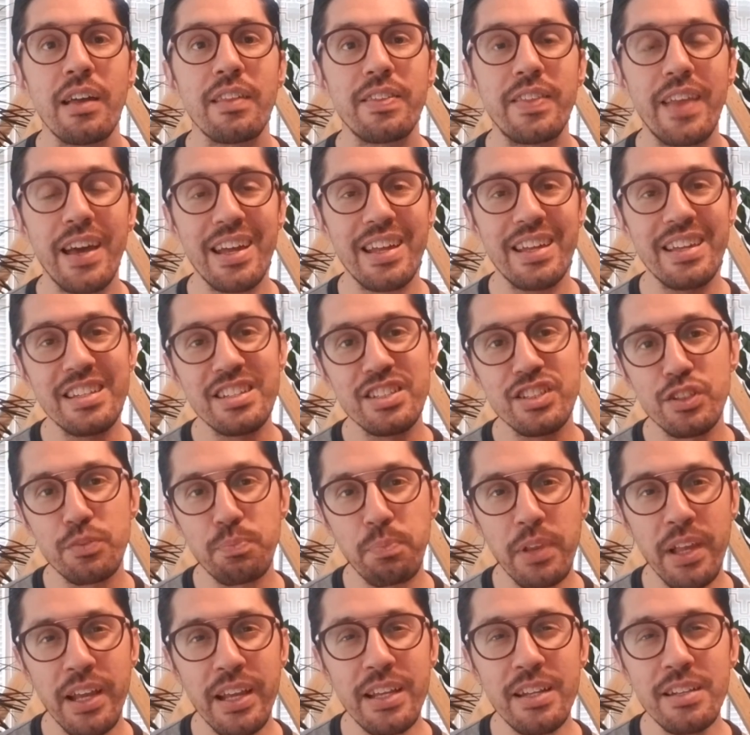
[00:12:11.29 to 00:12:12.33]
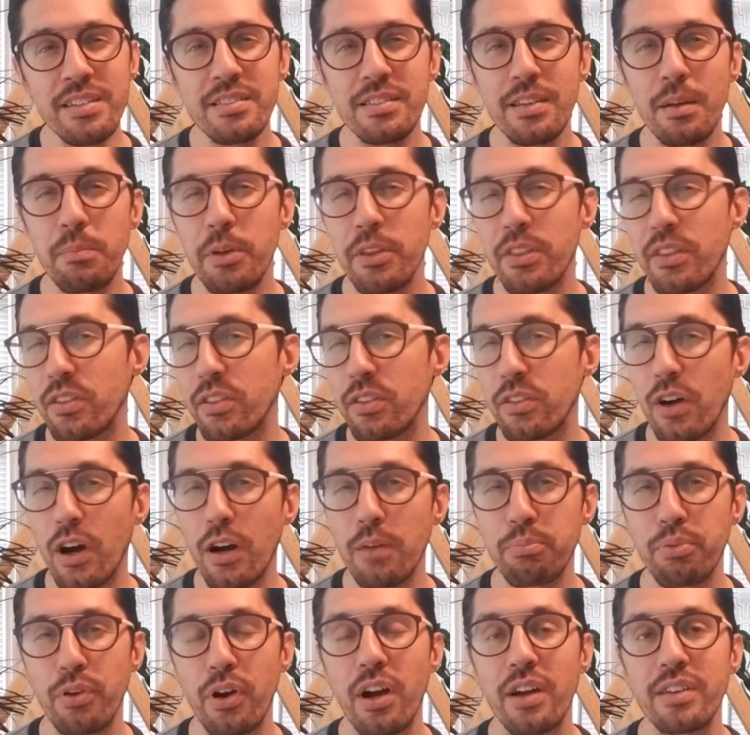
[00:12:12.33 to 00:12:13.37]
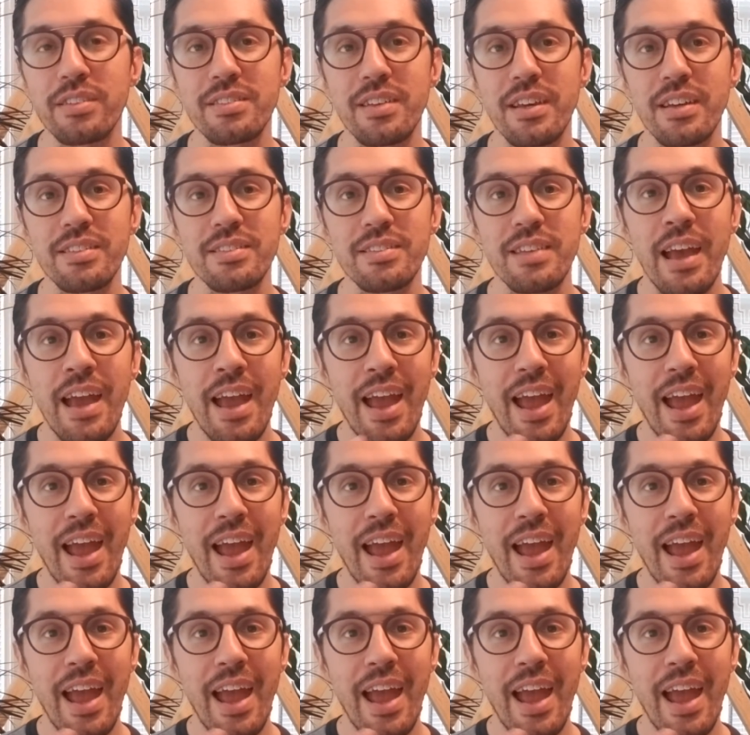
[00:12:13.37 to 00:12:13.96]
that explain some of the thought process